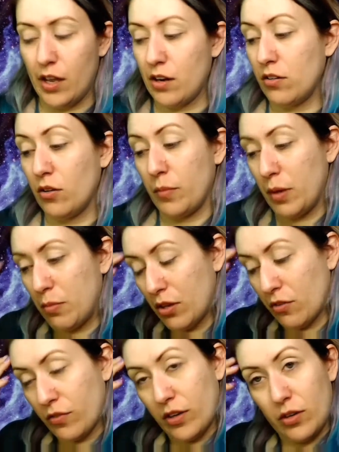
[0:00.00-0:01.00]
I don't know, maybe
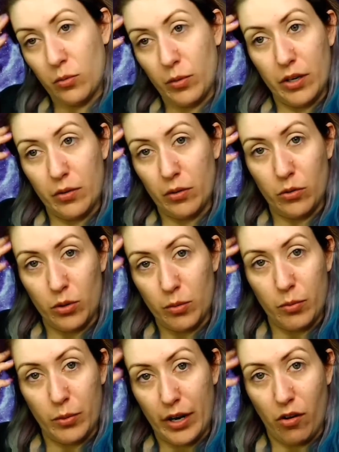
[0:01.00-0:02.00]
I'll find a way to
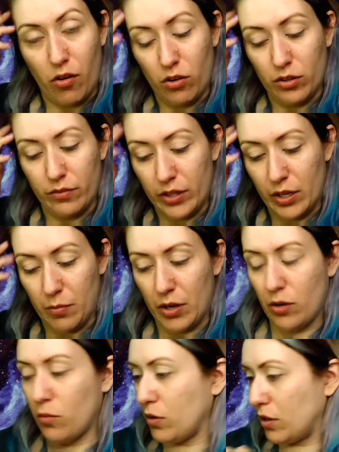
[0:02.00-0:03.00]
incorporate all of them.
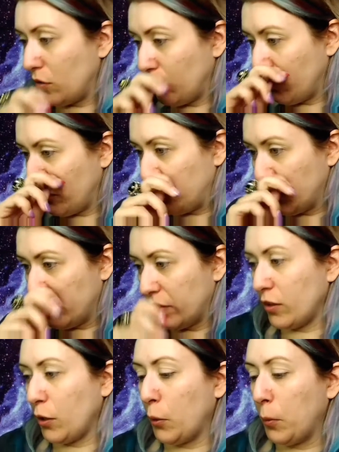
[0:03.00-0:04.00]
I don't want to overdo
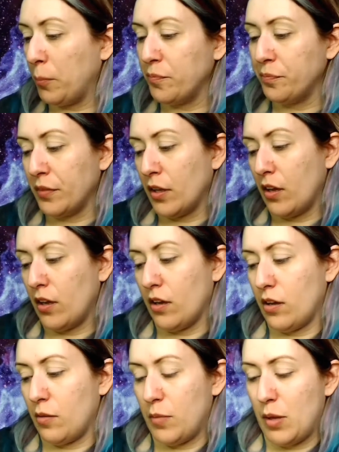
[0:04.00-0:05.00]
it though.
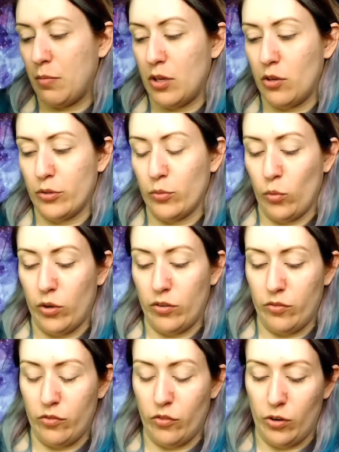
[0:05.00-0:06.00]
Maybe use
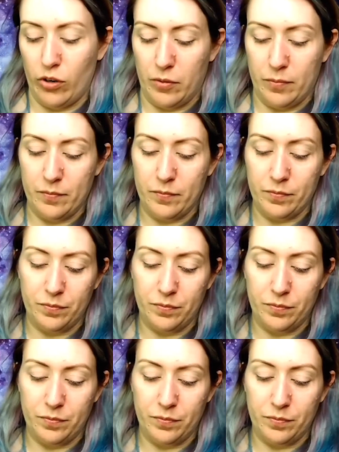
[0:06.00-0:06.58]
one for